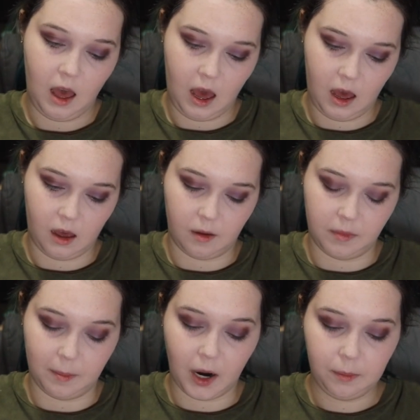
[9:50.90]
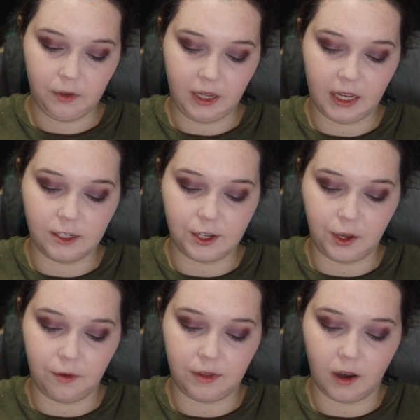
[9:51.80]
The purple is
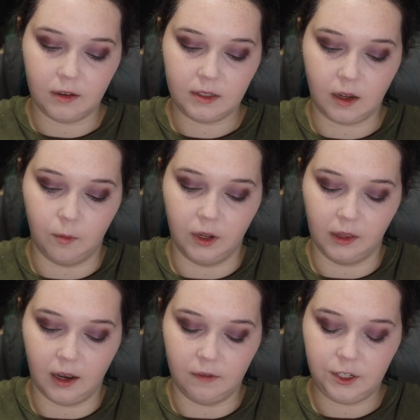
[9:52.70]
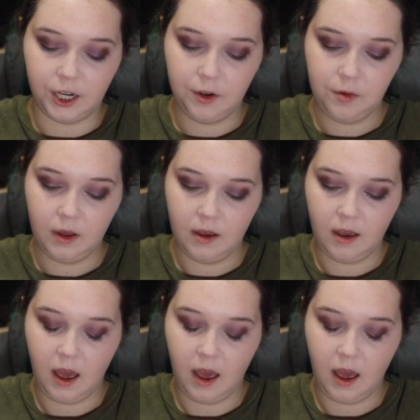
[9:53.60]
You Thought Someone Loved You,